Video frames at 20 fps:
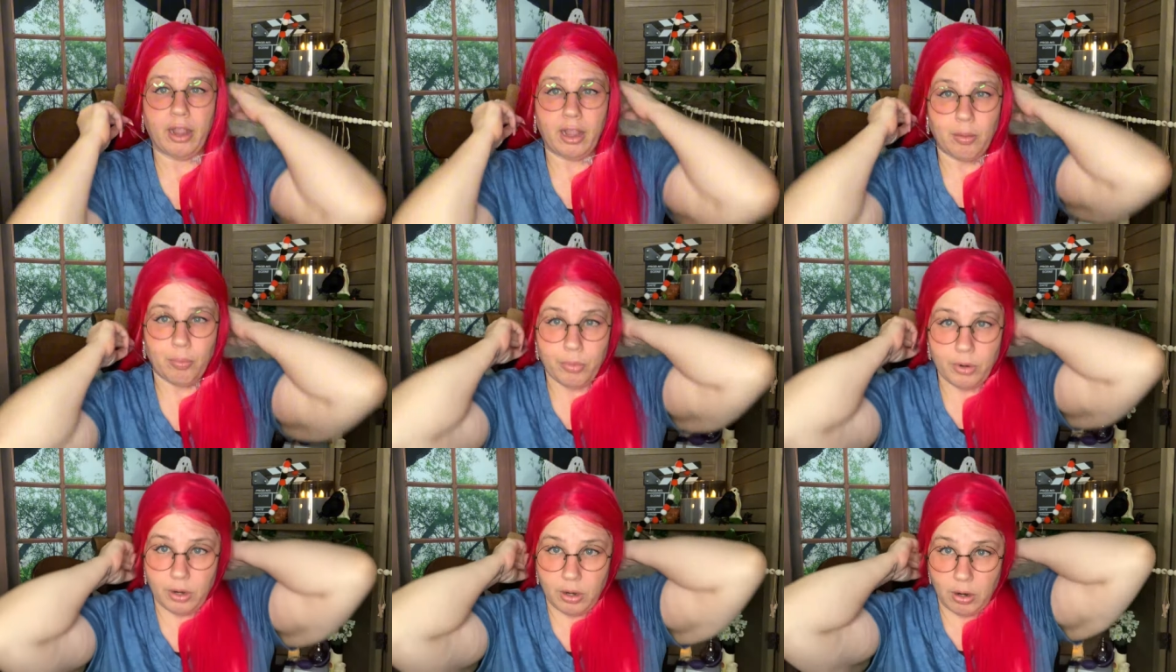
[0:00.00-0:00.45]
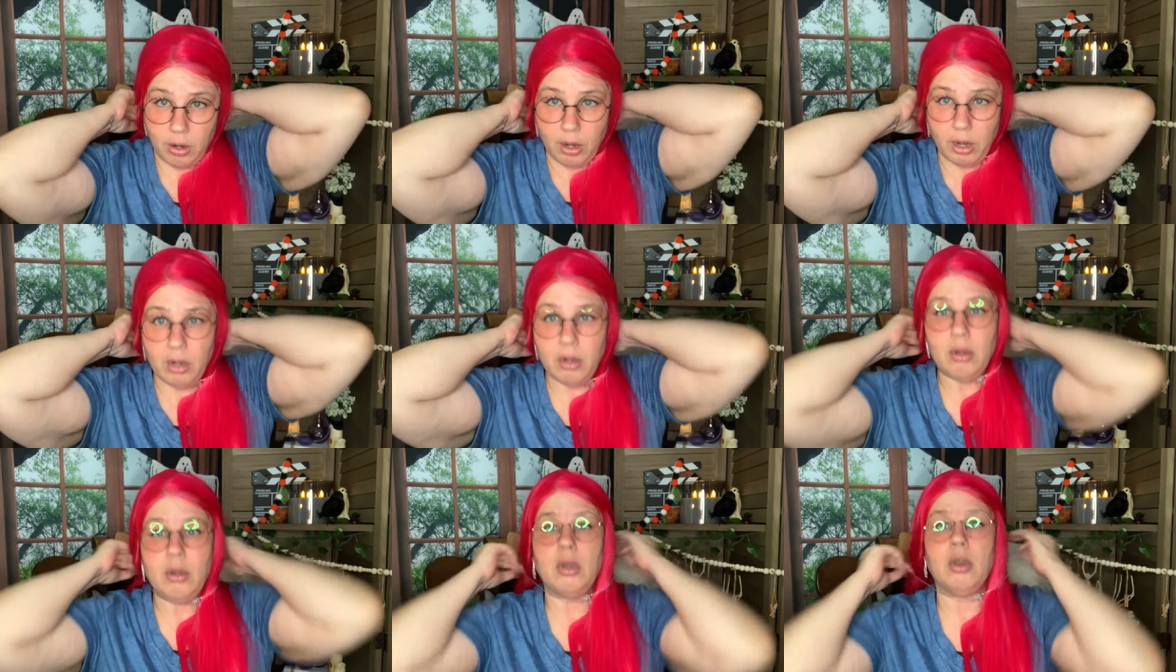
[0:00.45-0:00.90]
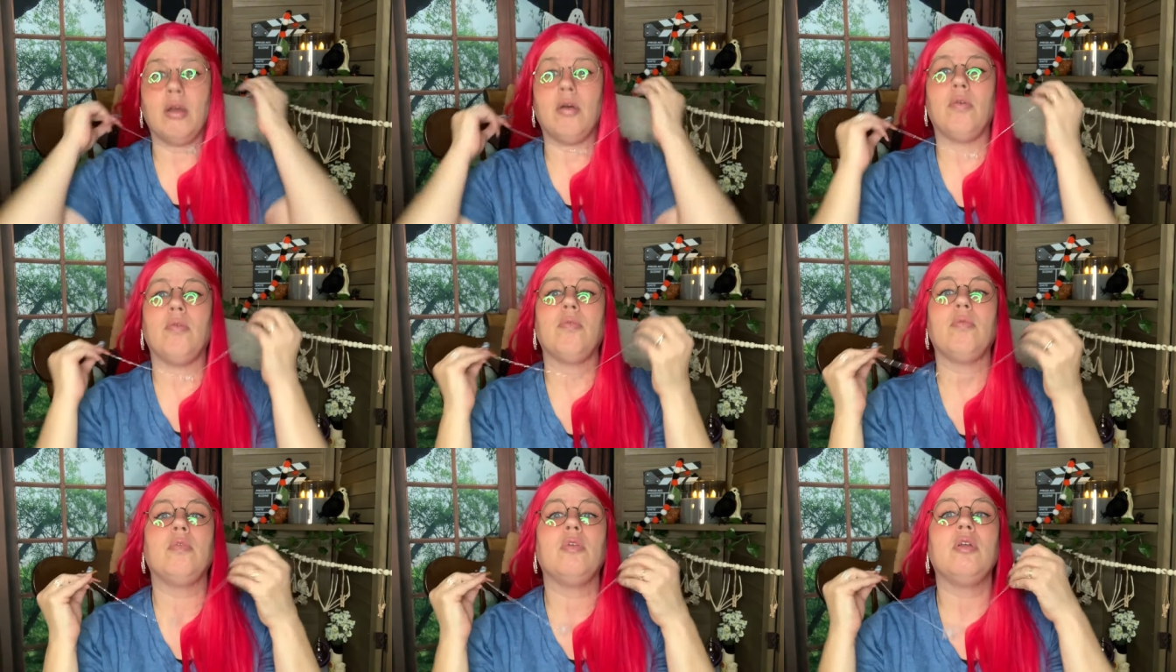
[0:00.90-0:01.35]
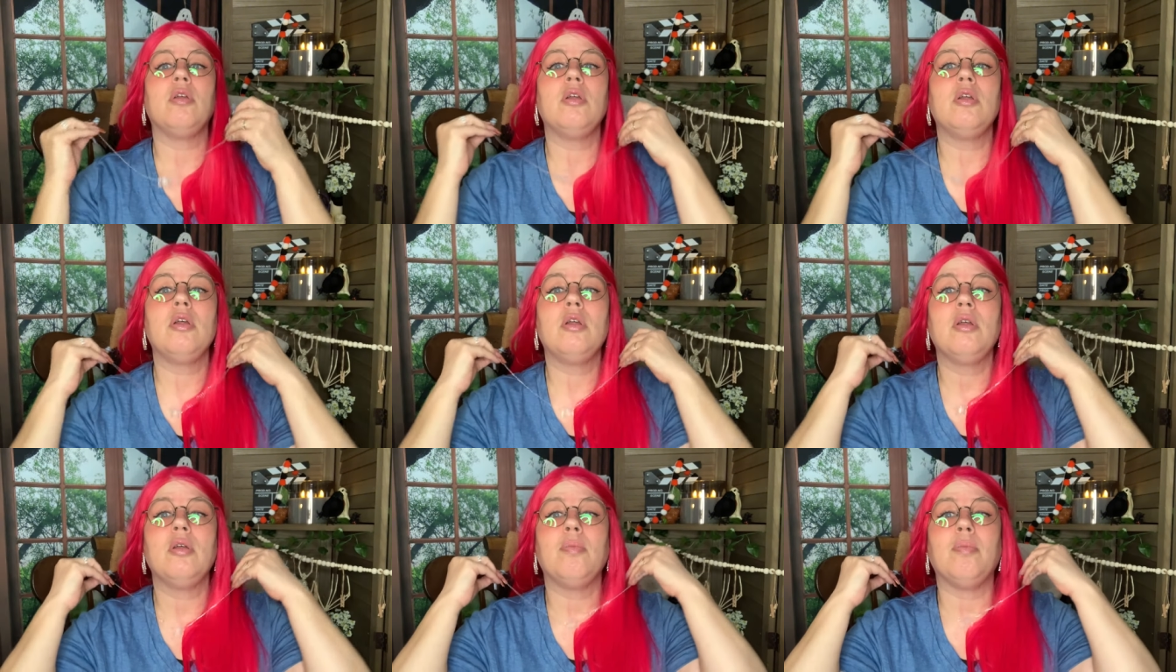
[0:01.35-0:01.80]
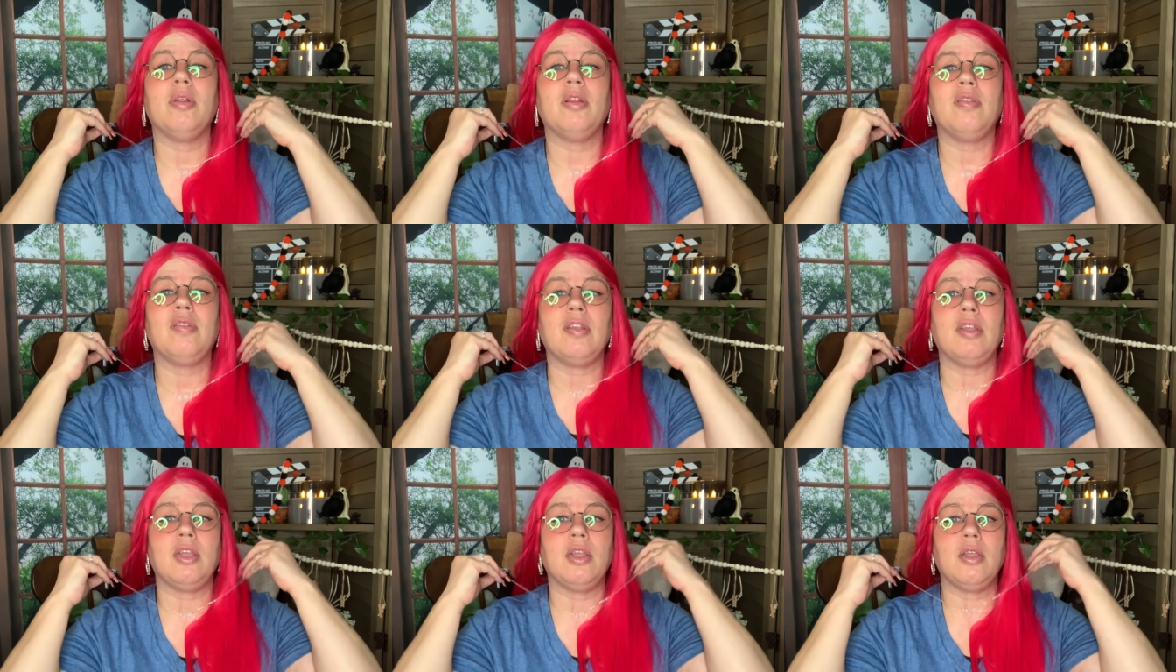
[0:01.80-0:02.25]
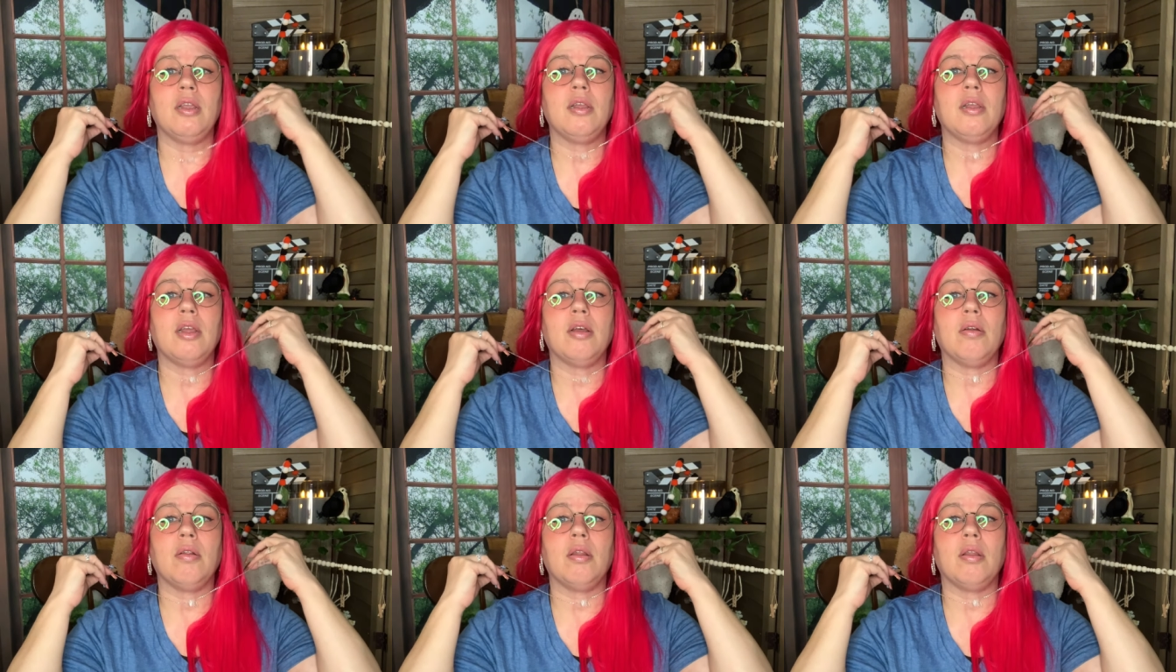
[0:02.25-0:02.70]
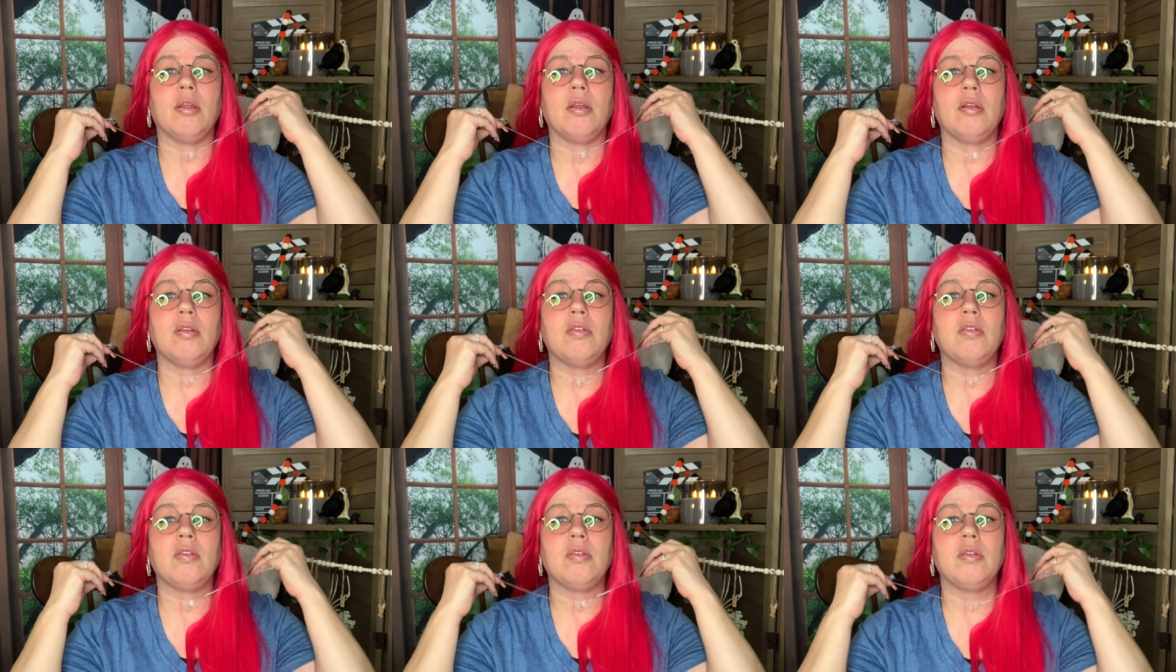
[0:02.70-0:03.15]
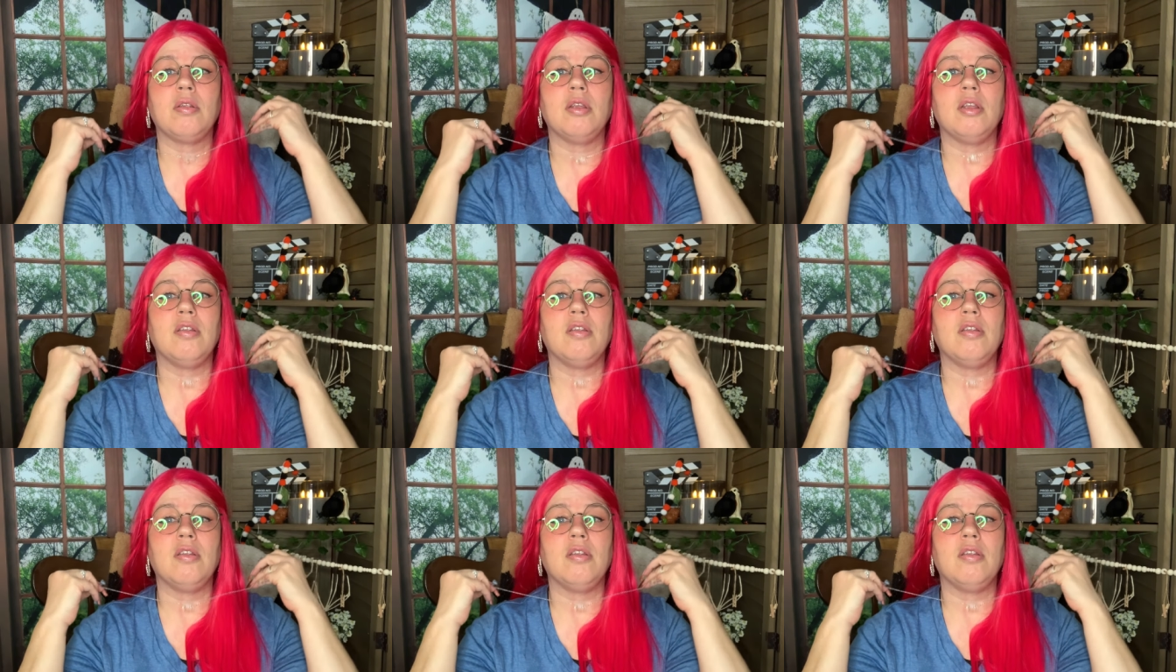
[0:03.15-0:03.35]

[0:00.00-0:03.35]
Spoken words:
I can put it on. No. But see how it looks?